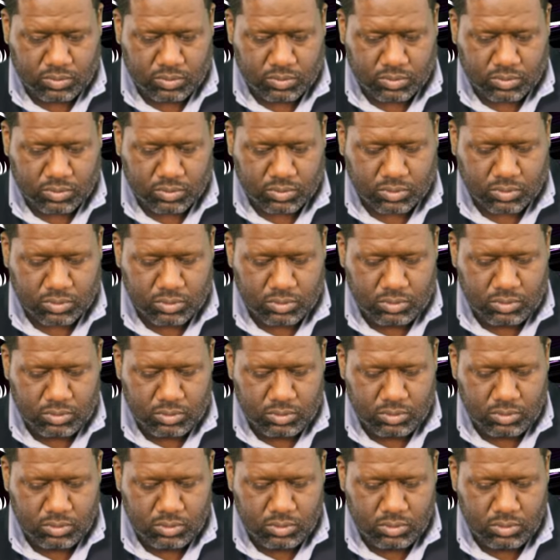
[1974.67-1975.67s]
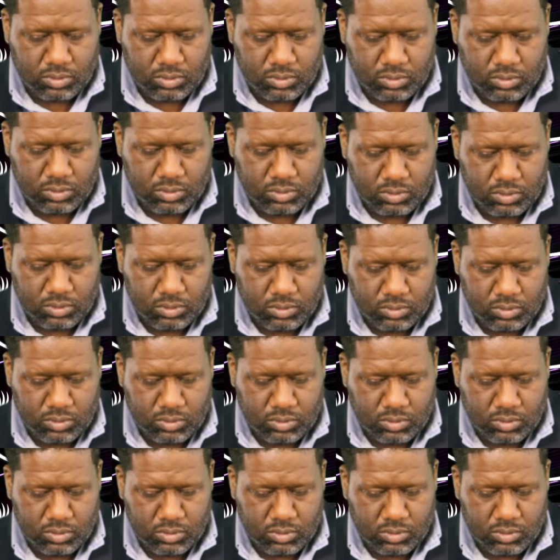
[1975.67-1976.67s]

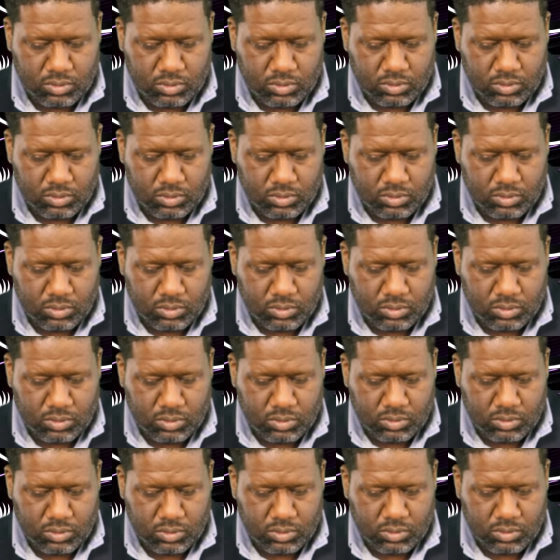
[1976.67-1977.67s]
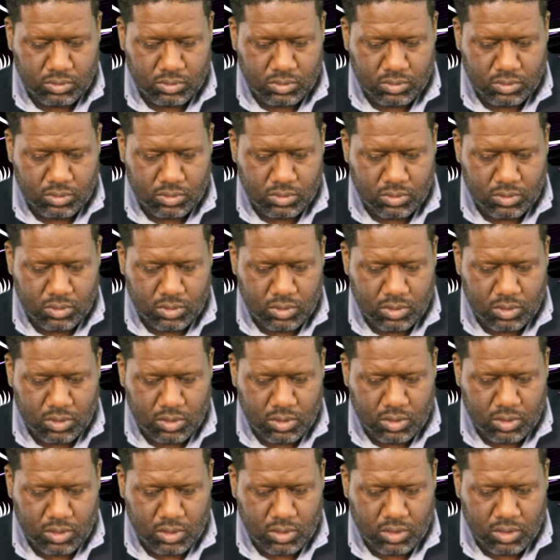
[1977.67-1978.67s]

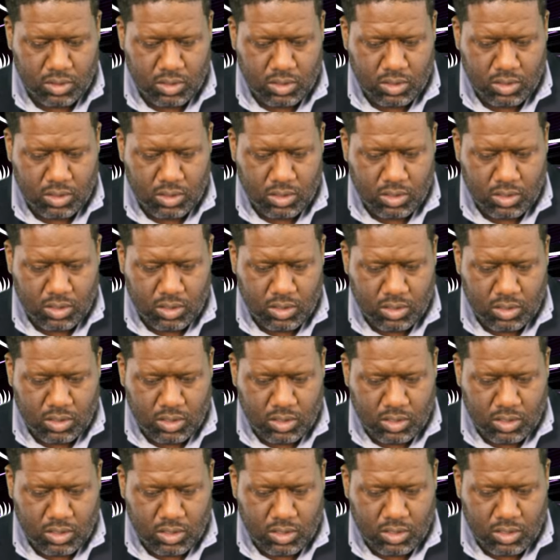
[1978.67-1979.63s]
Nobody speaks.